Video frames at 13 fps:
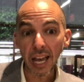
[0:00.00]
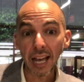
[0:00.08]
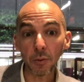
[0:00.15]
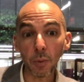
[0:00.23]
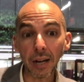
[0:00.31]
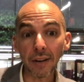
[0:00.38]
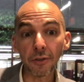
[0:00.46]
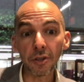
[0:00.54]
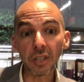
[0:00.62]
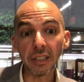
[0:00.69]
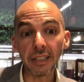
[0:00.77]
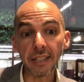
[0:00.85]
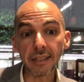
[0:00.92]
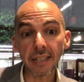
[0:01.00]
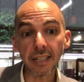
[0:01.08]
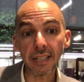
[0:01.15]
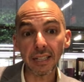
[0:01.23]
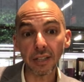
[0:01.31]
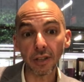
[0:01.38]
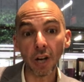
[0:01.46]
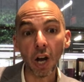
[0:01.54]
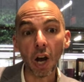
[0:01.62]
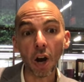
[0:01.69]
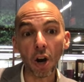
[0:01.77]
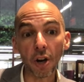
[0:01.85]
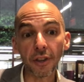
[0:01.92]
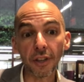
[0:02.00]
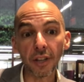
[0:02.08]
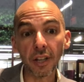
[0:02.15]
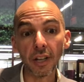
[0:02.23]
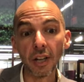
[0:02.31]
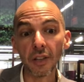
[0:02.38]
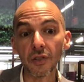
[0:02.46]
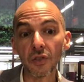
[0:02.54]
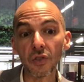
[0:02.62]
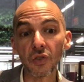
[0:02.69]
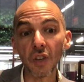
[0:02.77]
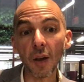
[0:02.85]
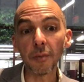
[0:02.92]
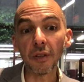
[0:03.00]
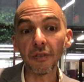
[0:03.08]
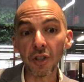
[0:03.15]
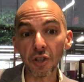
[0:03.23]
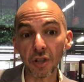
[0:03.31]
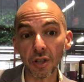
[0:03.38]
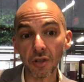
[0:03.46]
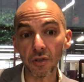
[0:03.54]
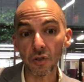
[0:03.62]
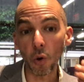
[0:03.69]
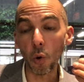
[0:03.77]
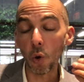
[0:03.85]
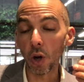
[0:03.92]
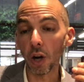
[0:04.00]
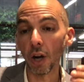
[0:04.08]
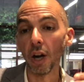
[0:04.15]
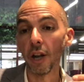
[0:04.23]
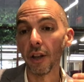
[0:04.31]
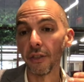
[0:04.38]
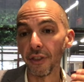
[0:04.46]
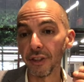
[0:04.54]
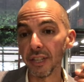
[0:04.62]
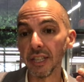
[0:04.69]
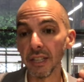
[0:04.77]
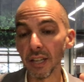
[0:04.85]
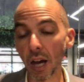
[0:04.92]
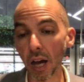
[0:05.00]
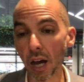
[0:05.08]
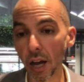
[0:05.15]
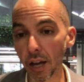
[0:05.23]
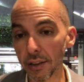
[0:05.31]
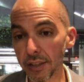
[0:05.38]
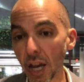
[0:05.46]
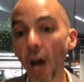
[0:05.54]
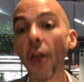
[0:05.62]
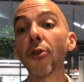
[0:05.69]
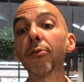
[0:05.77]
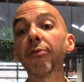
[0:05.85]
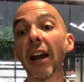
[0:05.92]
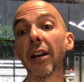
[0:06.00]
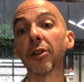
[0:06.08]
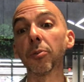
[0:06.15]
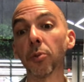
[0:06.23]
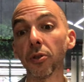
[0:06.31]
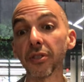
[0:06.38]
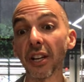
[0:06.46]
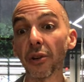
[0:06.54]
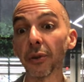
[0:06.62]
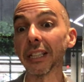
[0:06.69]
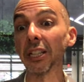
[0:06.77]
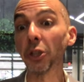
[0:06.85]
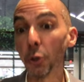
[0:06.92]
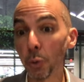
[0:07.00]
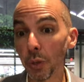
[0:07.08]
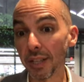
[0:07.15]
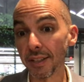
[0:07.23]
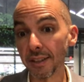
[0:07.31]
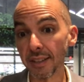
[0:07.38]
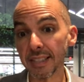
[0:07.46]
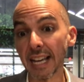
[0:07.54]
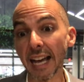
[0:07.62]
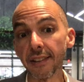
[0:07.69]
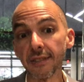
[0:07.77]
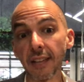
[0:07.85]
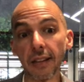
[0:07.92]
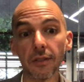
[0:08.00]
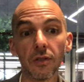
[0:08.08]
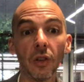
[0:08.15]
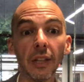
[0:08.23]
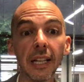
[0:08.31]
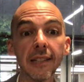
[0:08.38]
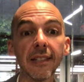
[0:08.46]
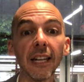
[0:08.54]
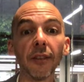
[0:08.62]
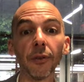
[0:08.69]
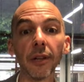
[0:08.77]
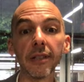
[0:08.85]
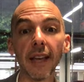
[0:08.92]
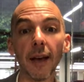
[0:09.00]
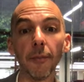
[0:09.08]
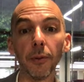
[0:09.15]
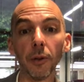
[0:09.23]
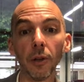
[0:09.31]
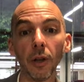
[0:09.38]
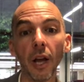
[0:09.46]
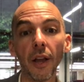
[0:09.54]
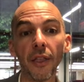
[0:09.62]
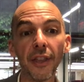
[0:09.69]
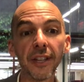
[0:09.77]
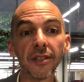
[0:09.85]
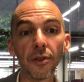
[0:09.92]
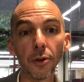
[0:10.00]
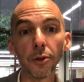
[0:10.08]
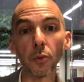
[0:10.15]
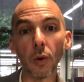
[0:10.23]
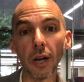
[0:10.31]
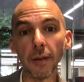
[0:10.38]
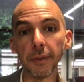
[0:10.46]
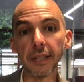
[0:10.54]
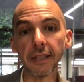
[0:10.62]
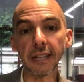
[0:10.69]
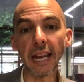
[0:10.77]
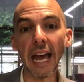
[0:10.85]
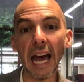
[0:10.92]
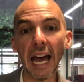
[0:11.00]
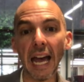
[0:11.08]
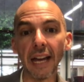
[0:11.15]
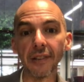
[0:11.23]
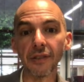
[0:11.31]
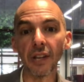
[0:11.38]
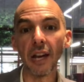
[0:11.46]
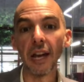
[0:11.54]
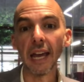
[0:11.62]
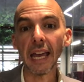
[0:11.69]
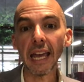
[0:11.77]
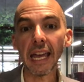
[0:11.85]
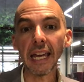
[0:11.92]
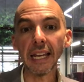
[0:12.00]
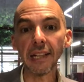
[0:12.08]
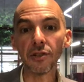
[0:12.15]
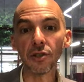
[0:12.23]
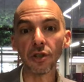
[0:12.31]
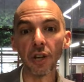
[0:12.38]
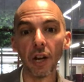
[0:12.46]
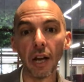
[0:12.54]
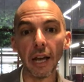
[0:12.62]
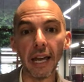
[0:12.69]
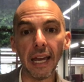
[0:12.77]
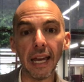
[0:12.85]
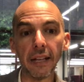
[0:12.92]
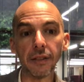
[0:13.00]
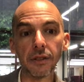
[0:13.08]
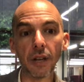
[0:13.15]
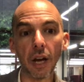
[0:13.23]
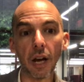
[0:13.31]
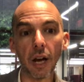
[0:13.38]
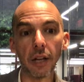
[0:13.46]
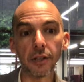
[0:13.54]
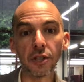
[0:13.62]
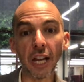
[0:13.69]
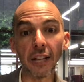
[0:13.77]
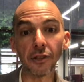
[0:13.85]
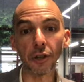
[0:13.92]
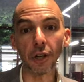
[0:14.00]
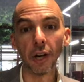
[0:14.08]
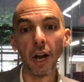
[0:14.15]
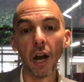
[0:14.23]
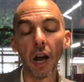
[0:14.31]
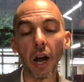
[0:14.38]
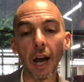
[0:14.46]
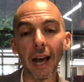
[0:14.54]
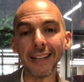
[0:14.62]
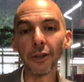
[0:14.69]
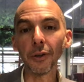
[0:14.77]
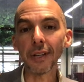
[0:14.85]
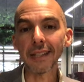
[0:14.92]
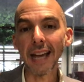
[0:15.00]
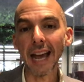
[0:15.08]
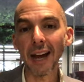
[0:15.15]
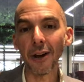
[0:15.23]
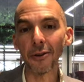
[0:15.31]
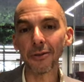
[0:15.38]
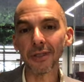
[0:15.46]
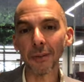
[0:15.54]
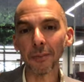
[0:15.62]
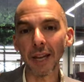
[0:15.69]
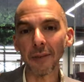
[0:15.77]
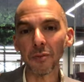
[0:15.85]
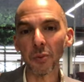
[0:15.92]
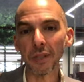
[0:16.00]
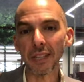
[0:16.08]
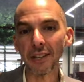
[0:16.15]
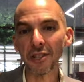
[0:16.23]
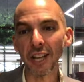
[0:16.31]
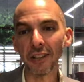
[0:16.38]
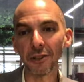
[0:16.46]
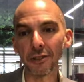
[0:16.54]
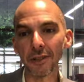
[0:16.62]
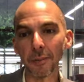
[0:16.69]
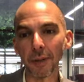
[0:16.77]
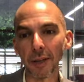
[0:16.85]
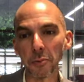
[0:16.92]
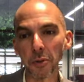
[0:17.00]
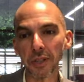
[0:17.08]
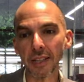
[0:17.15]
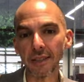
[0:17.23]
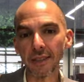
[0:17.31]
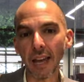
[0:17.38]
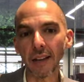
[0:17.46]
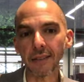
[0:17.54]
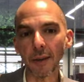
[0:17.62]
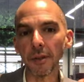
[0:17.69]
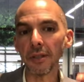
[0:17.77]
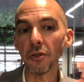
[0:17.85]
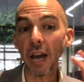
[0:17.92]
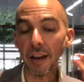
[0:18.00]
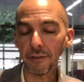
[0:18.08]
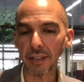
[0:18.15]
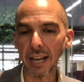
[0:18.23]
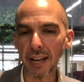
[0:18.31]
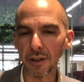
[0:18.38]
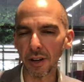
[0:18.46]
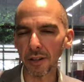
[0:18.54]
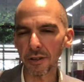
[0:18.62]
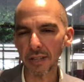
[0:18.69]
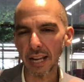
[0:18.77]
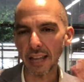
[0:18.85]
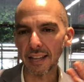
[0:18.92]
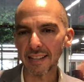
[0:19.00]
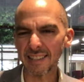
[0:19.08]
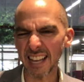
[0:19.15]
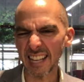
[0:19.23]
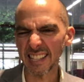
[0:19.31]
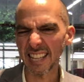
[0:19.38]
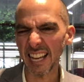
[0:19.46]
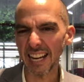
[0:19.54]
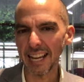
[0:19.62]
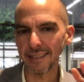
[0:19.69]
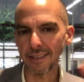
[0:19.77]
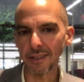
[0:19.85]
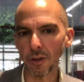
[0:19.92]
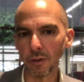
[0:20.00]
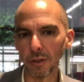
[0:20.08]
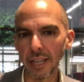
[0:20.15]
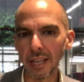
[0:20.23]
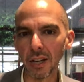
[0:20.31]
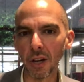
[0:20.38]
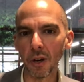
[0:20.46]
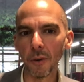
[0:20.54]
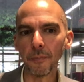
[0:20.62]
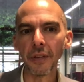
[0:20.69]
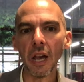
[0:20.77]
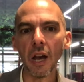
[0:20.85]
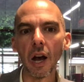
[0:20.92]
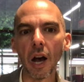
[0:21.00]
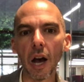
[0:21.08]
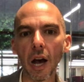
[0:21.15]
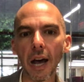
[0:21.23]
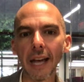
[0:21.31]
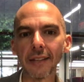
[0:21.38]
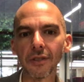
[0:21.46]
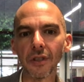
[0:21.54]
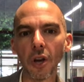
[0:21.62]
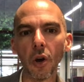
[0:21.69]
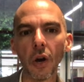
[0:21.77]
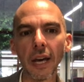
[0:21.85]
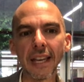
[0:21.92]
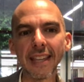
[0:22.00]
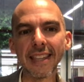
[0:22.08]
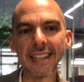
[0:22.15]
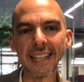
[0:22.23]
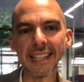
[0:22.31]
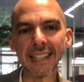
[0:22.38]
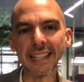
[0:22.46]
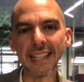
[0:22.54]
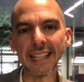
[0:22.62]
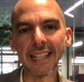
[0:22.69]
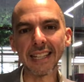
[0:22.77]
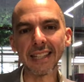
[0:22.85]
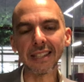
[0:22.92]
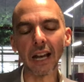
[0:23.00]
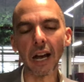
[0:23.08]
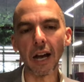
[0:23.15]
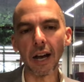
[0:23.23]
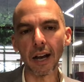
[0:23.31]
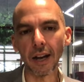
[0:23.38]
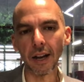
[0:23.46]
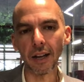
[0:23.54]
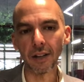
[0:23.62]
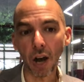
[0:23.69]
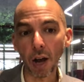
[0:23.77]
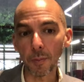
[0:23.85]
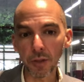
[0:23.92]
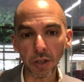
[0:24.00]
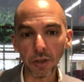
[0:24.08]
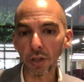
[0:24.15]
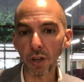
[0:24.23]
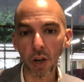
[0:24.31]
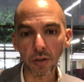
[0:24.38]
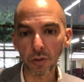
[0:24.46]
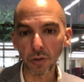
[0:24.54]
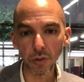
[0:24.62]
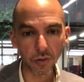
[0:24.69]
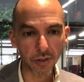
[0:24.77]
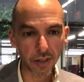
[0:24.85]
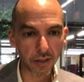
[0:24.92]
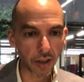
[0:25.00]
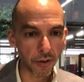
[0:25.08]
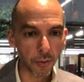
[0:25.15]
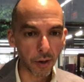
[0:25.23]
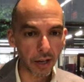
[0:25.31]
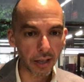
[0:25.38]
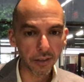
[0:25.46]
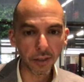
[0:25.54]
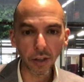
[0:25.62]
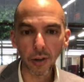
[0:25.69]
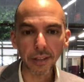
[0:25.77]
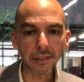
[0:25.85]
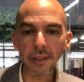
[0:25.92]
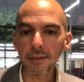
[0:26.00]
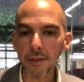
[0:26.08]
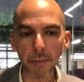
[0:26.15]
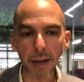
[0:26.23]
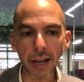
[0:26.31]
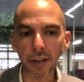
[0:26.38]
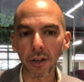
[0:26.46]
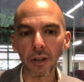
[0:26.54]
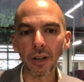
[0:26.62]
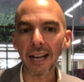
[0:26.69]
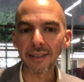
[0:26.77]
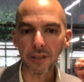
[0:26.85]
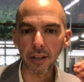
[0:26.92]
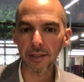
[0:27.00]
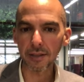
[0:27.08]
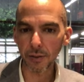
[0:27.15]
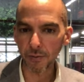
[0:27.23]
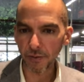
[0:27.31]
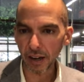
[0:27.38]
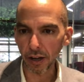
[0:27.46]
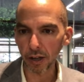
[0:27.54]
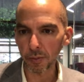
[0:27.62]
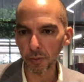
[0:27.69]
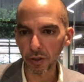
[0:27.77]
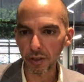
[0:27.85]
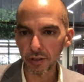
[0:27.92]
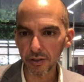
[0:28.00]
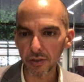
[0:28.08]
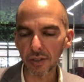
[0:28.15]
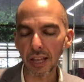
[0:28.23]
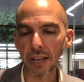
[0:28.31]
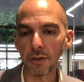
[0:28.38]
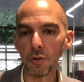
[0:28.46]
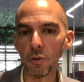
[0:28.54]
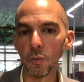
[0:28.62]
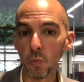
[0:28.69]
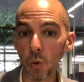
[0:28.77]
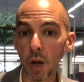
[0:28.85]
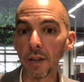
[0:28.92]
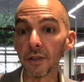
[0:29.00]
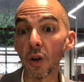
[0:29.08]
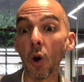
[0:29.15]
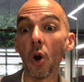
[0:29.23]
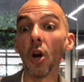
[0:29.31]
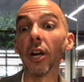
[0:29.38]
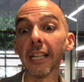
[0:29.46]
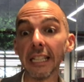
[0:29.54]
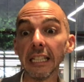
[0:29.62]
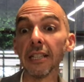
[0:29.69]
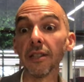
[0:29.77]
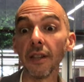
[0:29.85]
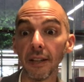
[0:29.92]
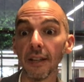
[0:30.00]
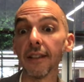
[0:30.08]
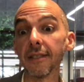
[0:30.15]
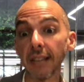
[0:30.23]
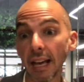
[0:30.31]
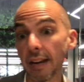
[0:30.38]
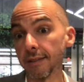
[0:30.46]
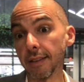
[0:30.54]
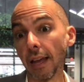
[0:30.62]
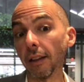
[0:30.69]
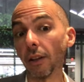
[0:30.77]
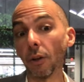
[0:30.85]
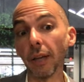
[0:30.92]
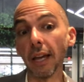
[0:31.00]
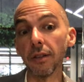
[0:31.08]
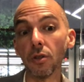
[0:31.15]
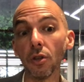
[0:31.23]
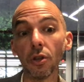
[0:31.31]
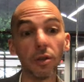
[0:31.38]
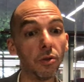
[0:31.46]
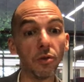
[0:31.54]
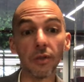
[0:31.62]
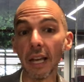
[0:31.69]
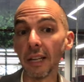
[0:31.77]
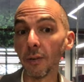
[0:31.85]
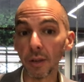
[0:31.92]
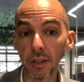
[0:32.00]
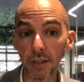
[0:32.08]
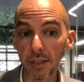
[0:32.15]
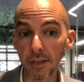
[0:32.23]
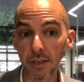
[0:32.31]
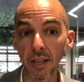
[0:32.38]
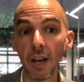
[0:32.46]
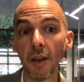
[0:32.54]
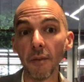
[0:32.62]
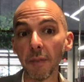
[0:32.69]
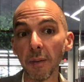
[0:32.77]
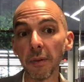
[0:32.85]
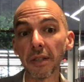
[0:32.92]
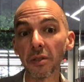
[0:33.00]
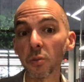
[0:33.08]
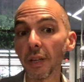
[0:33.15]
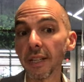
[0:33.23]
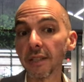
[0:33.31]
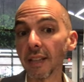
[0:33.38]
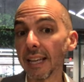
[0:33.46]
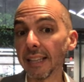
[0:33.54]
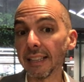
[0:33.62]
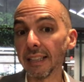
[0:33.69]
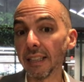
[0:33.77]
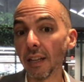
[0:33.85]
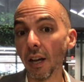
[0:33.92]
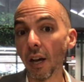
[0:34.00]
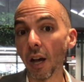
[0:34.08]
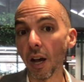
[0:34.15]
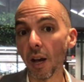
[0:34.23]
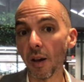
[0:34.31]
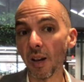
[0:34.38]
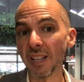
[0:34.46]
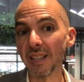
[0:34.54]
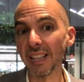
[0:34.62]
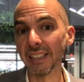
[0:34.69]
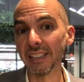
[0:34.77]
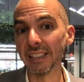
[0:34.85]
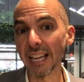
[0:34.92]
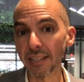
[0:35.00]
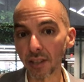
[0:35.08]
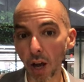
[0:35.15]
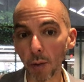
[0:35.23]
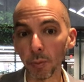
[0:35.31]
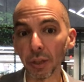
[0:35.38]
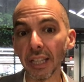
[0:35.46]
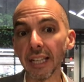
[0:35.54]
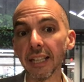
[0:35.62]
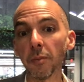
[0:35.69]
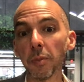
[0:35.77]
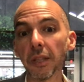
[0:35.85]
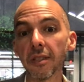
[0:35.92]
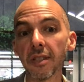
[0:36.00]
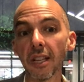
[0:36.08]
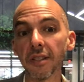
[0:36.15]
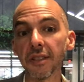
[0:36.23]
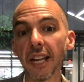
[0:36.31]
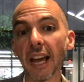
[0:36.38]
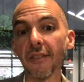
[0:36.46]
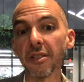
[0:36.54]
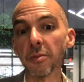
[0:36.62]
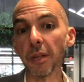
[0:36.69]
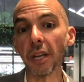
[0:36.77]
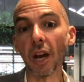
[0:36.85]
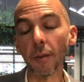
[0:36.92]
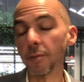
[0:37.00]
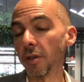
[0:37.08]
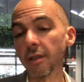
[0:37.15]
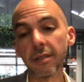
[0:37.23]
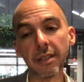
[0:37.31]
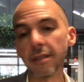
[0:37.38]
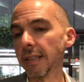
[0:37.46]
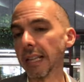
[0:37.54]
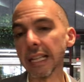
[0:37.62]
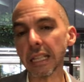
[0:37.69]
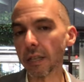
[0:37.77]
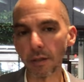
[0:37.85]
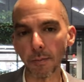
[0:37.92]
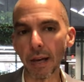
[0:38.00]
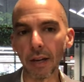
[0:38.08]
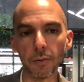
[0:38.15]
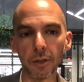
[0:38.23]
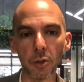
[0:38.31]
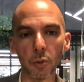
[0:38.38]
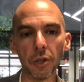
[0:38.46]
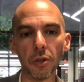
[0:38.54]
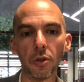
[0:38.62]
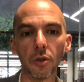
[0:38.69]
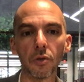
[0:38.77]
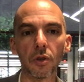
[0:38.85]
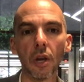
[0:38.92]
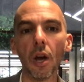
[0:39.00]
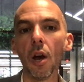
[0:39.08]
And whatever's listed here are the subdivisions or the uh, the other variables that are included in the data set. So let's take, for example, this third one because it has age and uh, gender. Uh, and notice how sometimes we say gender, sometimes we say sex. I mean, you have to kind of understand that StatsCan has its own lingo. Uh, and so this is uh, an option. You could also use this other one. You know, it doesn't matter as long as the variables that you want are in the data set. Okay, so you could use any one of these. Maybe this one is slightly uh, less complicated because it doesn't have as many options. It's, it doesn't matter which one you use.